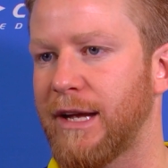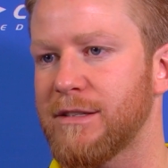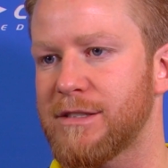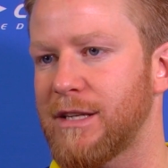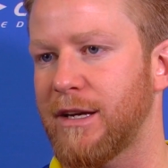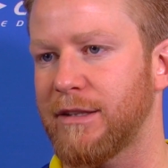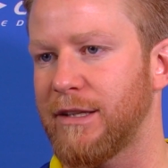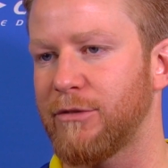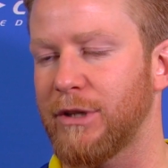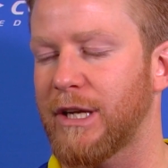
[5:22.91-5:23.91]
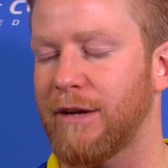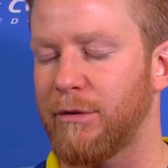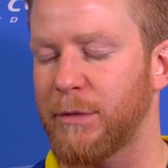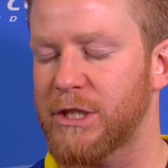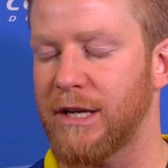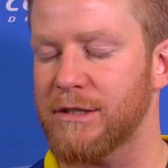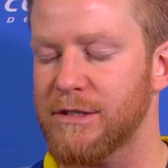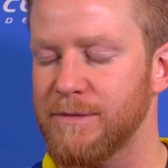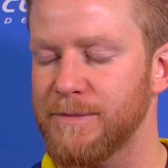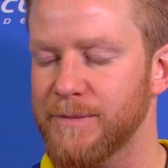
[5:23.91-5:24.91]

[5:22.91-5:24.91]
ends didn't really give them a chance.